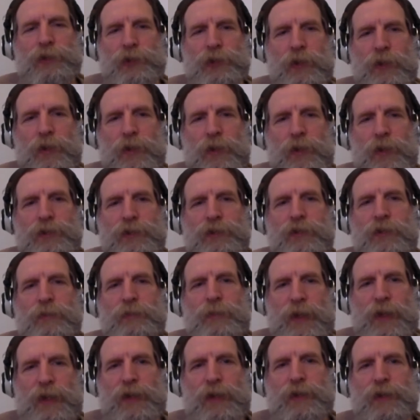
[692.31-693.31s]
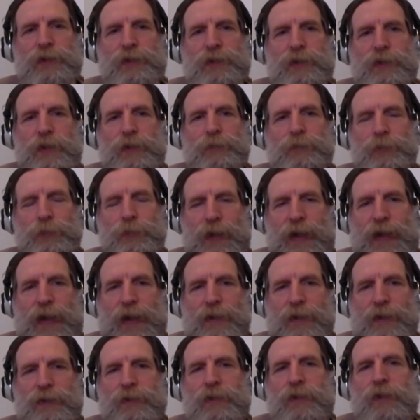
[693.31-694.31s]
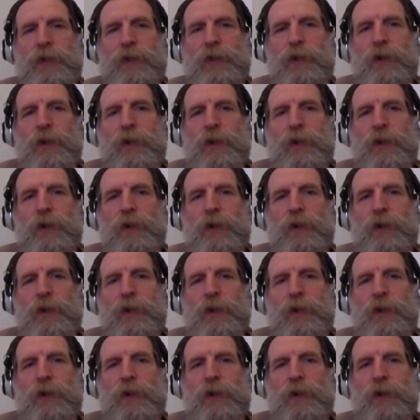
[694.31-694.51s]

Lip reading: journalism is in fact